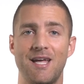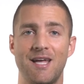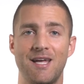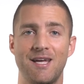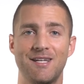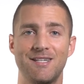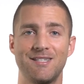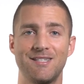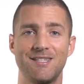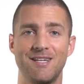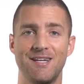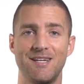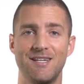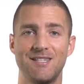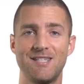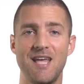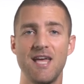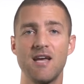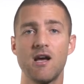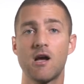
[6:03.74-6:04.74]
and
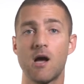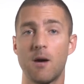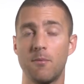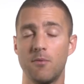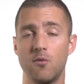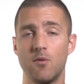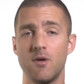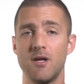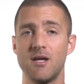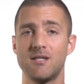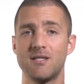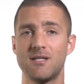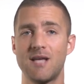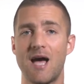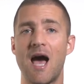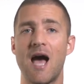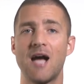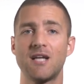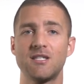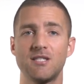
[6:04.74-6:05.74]
take a couple weeks
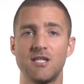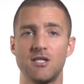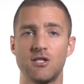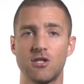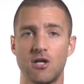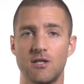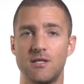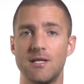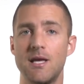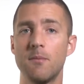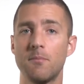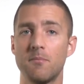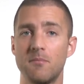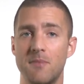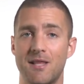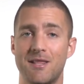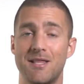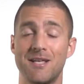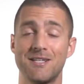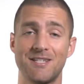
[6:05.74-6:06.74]
to actually start to
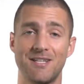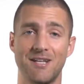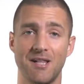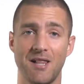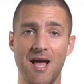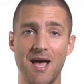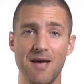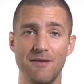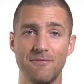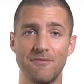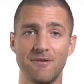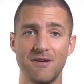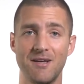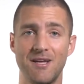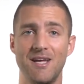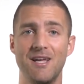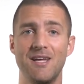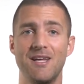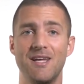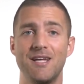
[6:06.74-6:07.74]
implement this
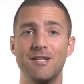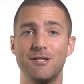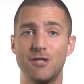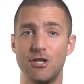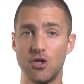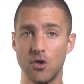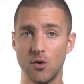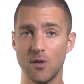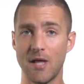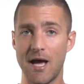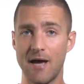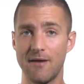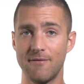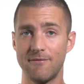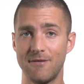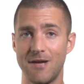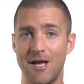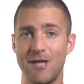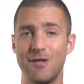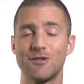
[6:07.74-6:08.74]
into your
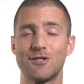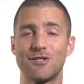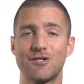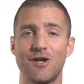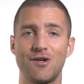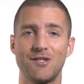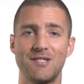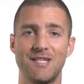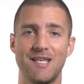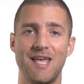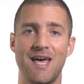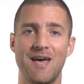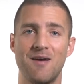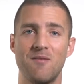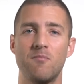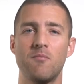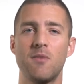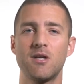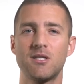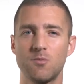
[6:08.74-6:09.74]
life, and you'll start to
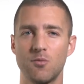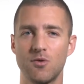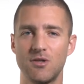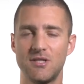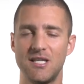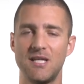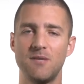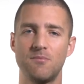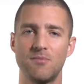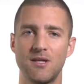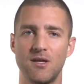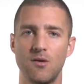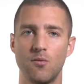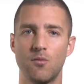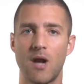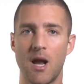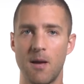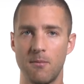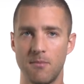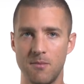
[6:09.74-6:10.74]
get much more deeply
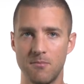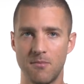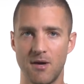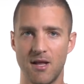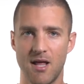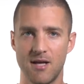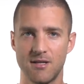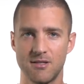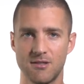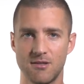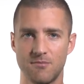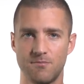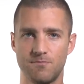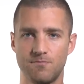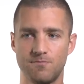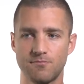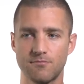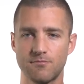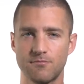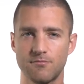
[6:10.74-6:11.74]
what I mean by this.
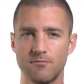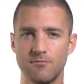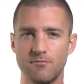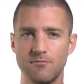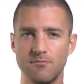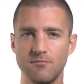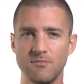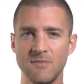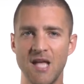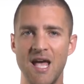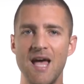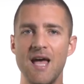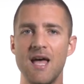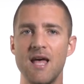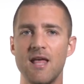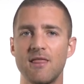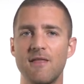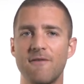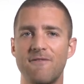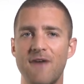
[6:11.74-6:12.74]

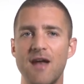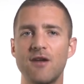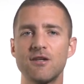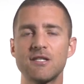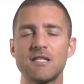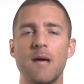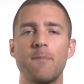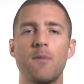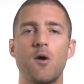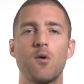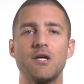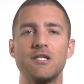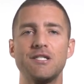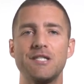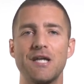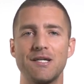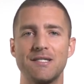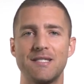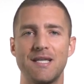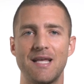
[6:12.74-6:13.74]
The final step I want to
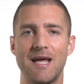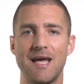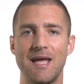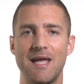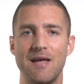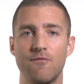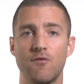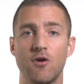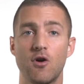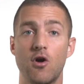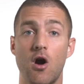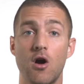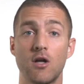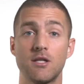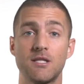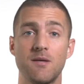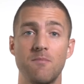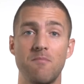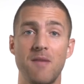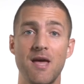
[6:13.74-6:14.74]
share today in
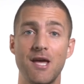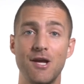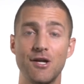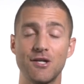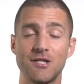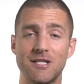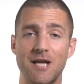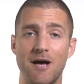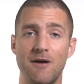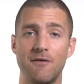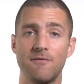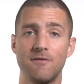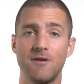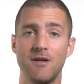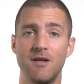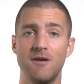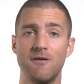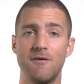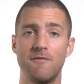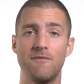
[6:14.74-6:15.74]
regards to making yourself
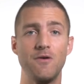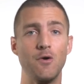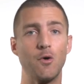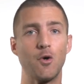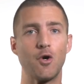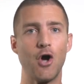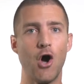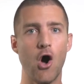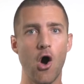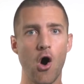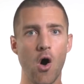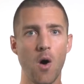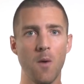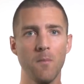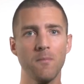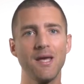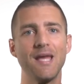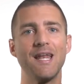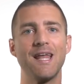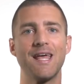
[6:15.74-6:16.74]
feel
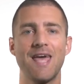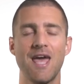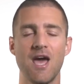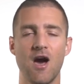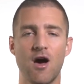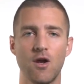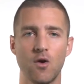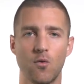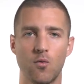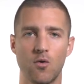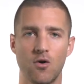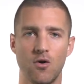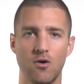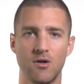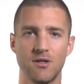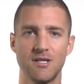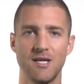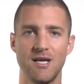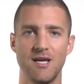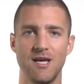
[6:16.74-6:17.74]
calm in a chaotic world